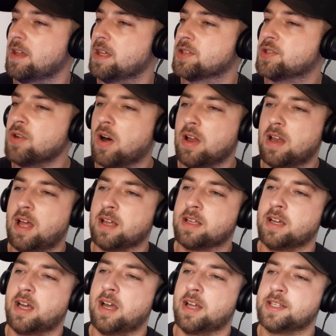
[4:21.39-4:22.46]
It's not like
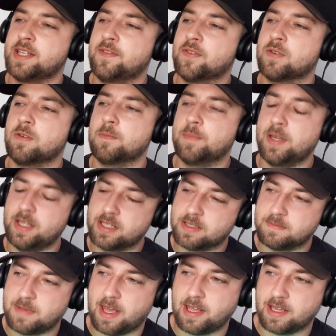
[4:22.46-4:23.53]
a difficult beat to
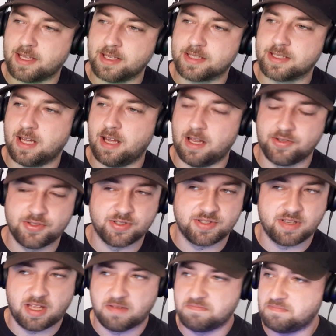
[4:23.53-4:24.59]
make. It's
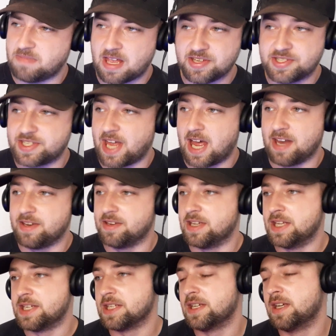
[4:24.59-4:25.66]
just a
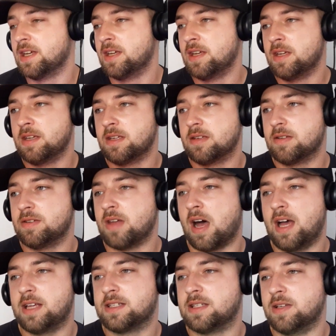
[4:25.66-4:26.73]
standard,
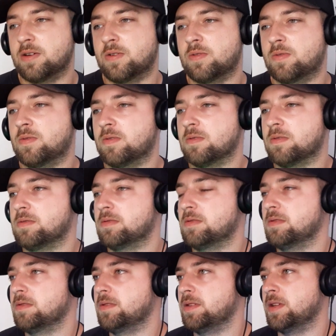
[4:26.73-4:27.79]
nice little,
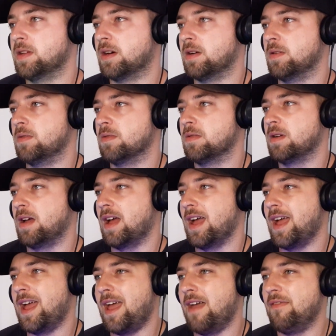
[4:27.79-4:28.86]
you know,
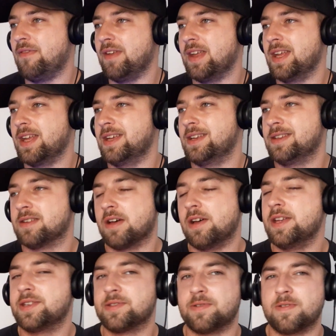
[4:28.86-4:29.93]
heavy,
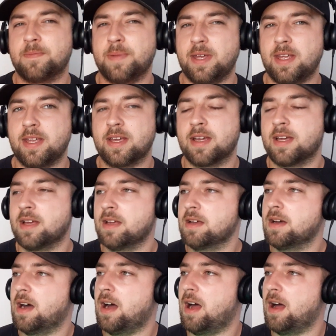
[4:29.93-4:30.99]
dirty sort of beat.
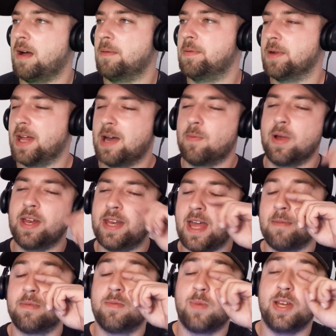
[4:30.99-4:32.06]
But when
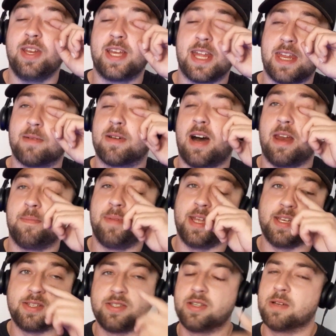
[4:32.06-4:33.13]
you get them kind of
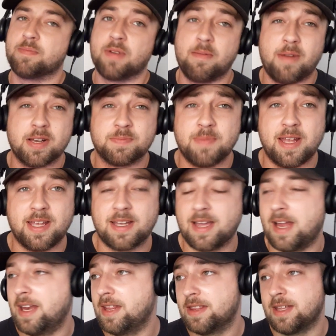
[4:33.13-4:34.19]
beats, you can pretty much make
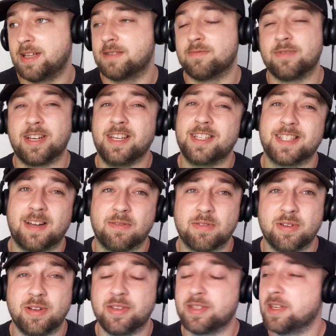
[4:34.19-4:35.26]
anything really sound
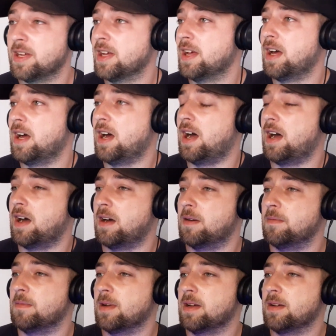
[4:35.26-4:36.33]
good.
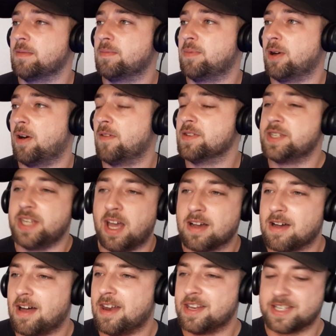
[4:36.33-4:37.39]
But obviously, I
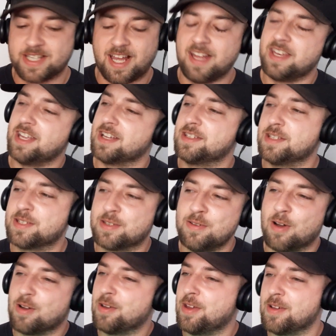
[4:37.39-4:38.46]
can't understand it because it's
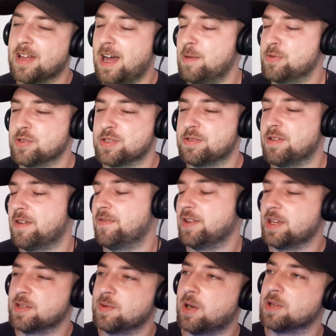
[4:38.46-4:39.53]
not got no captions or
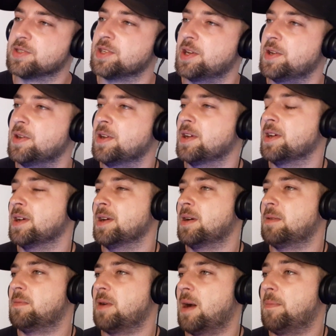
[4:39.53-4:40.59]
nothing as well. So,
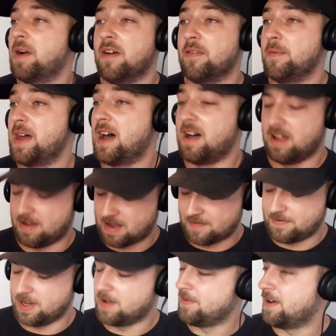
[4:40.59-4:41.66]
but apart from that,
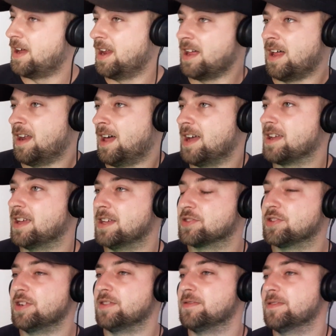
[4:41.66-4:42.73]
I like it. It's
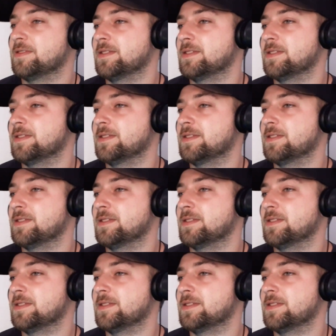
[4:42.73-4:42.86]
good.